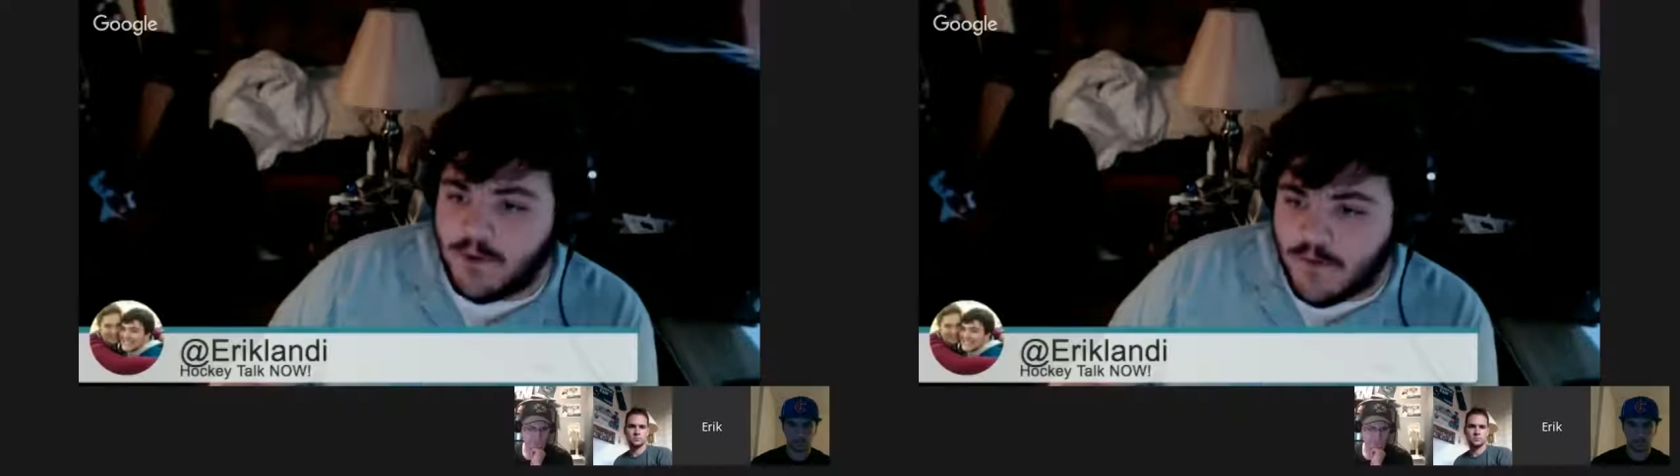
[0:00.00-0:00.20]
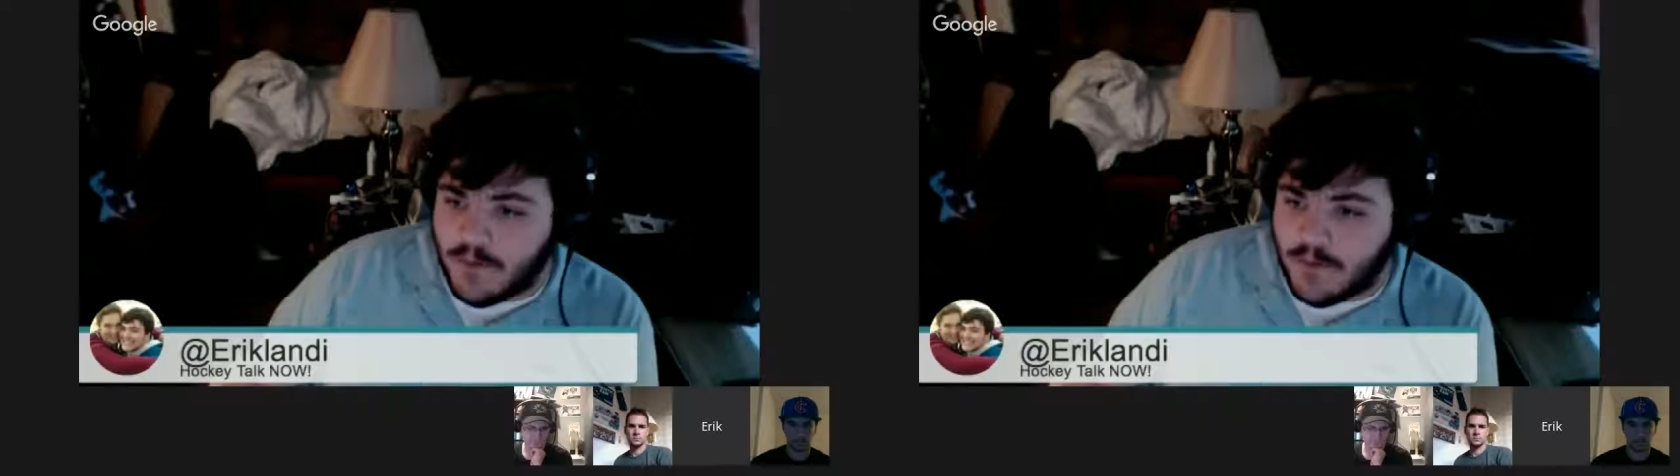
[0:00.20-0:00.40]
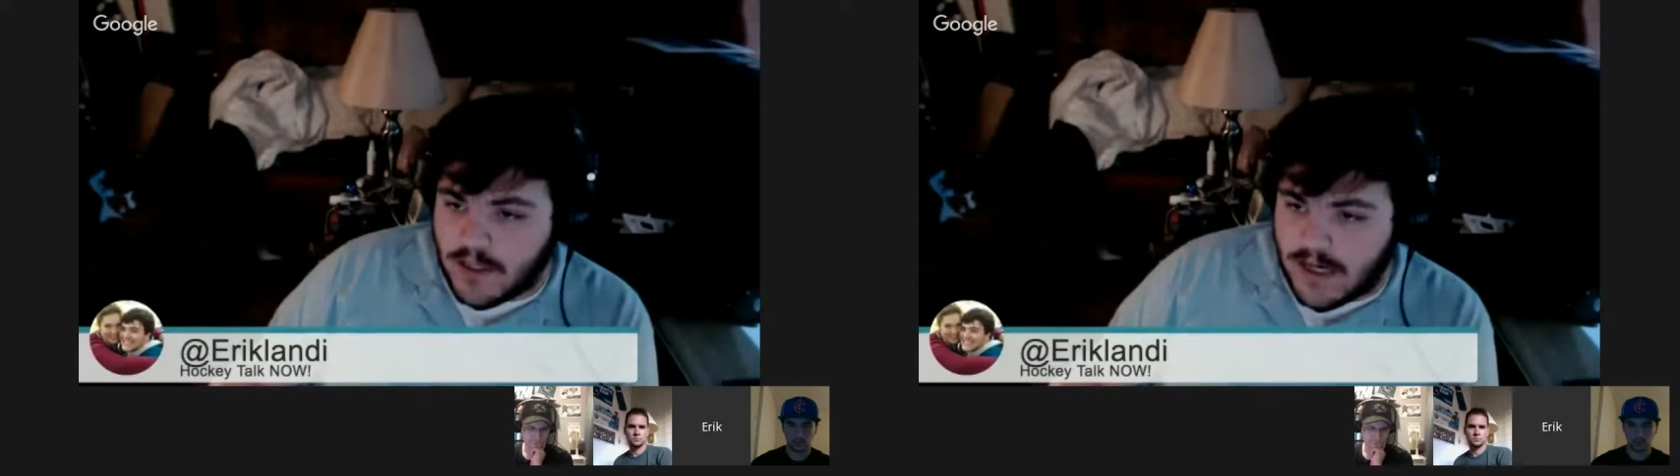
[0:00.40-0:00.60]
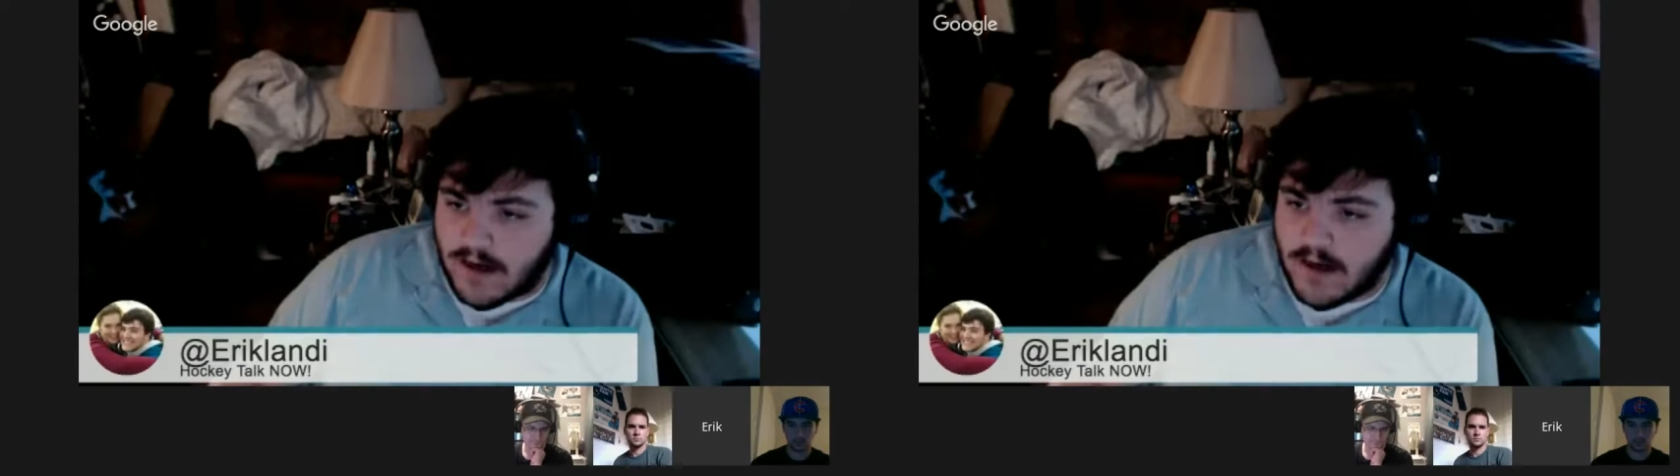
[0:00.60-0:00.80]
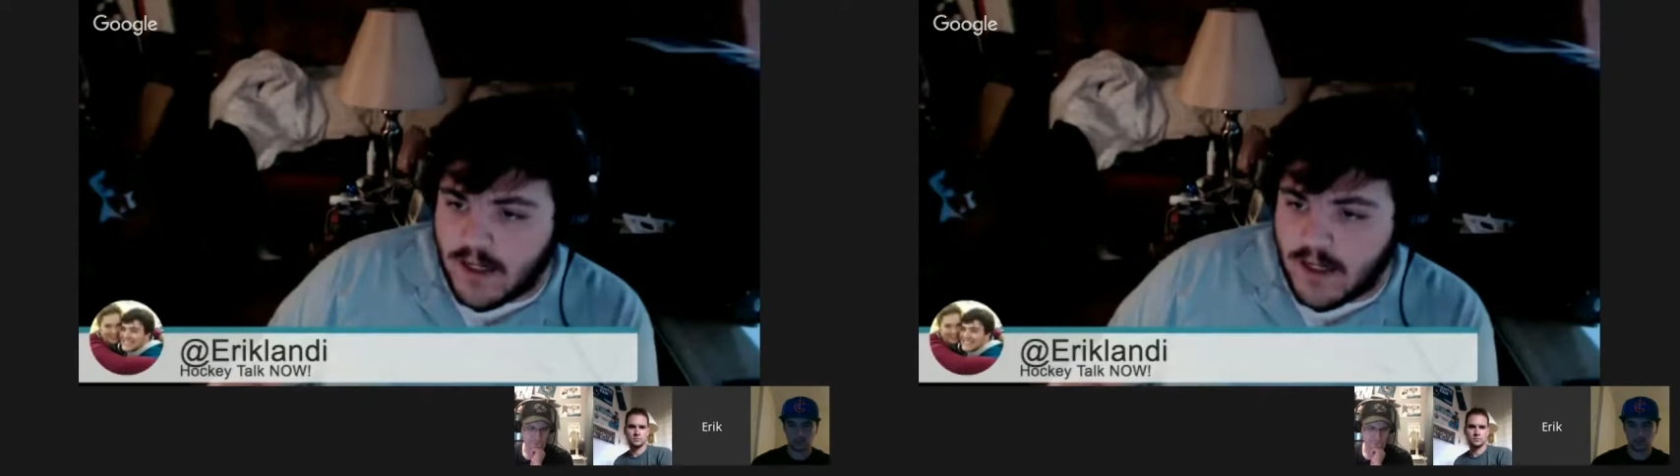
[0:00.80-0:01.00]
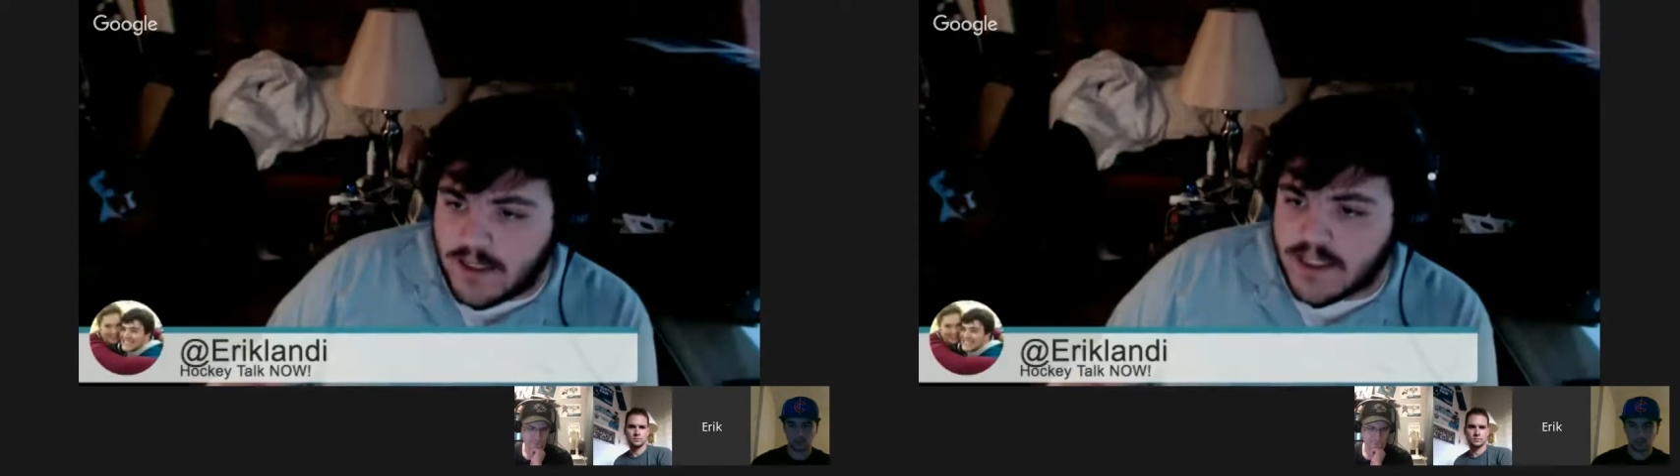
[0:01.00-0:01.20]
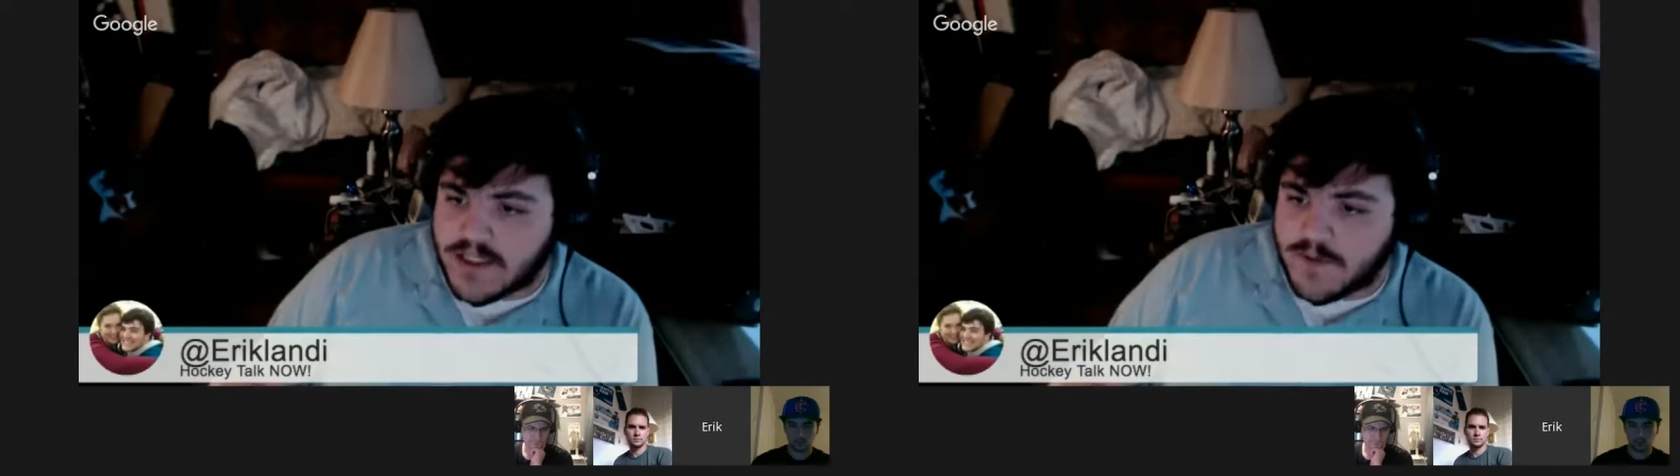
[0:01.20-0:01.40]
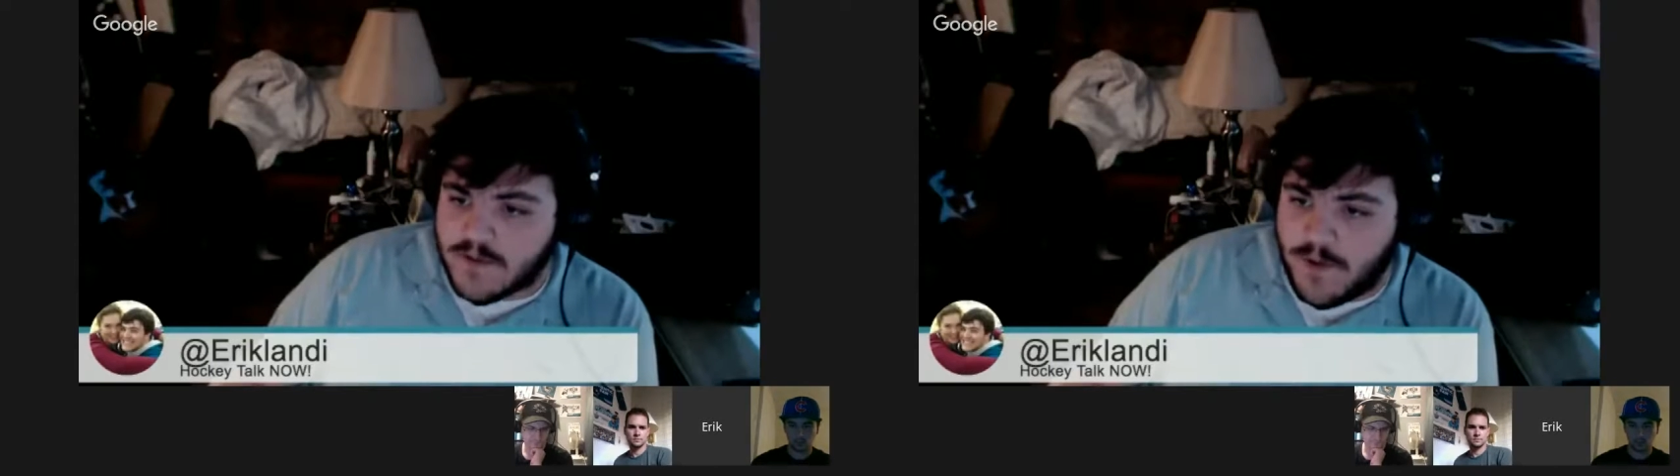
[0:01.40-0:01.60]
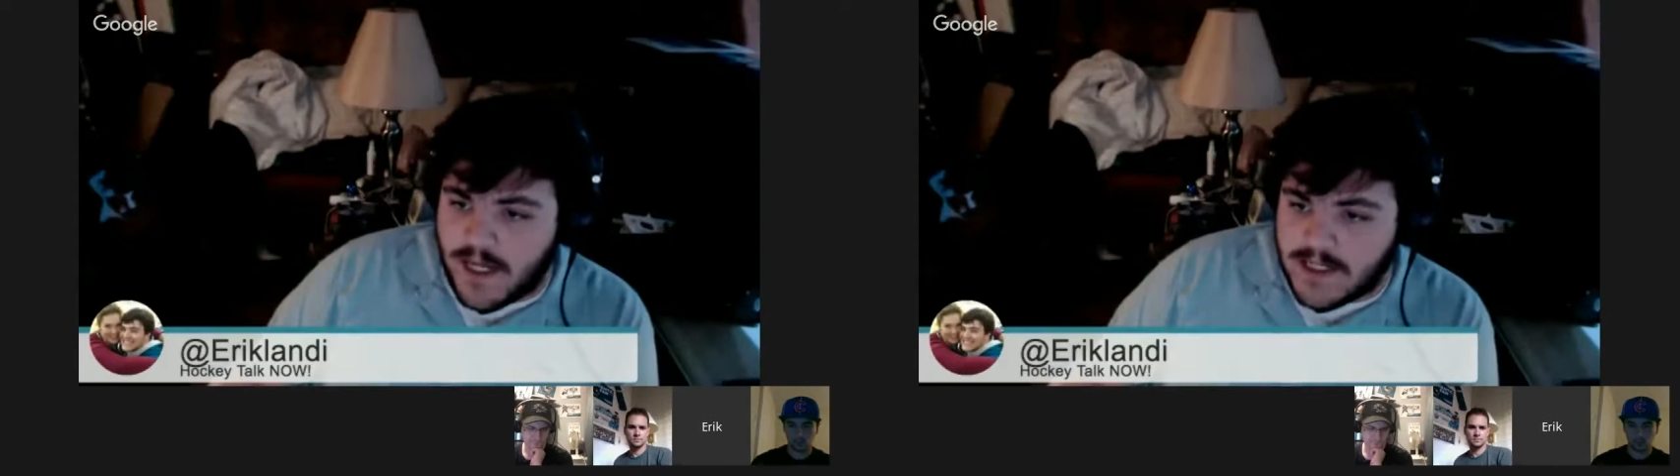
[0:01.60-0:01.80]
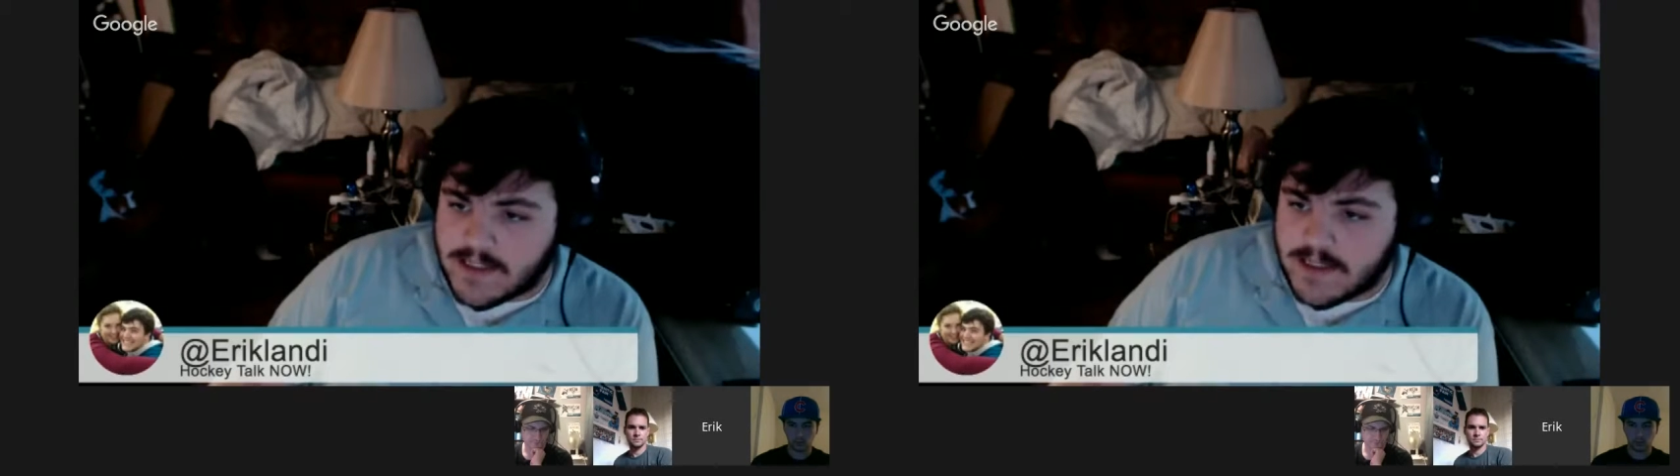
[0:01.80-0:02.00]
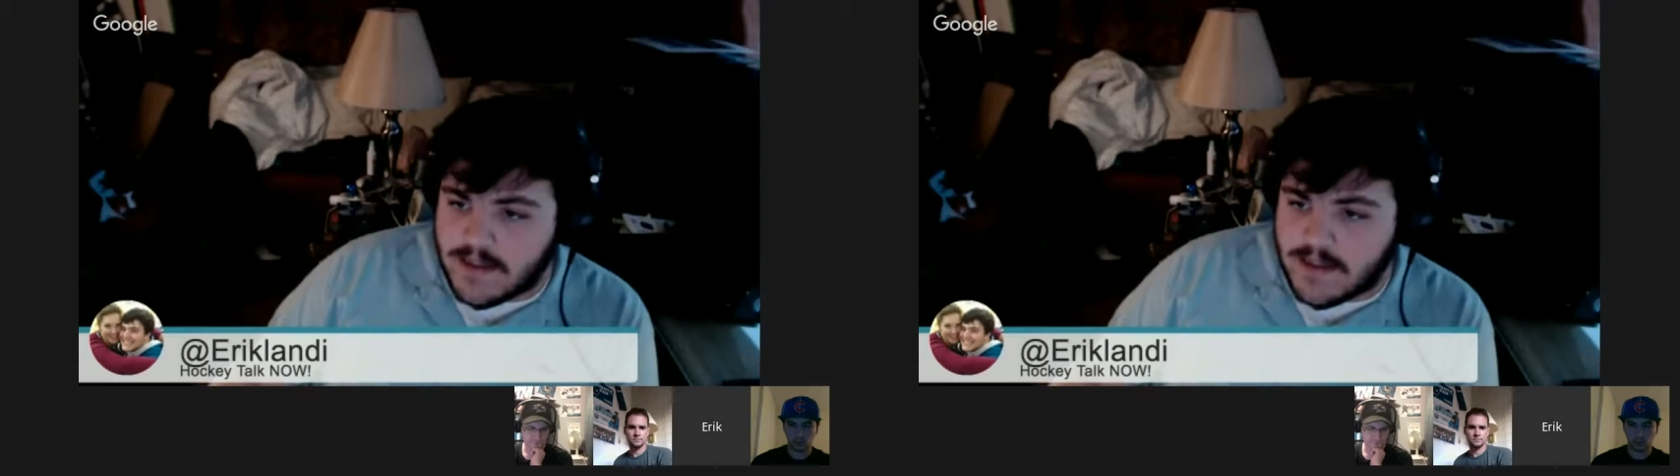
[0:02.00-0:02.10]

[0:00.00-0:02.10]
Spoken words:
a player, get some space.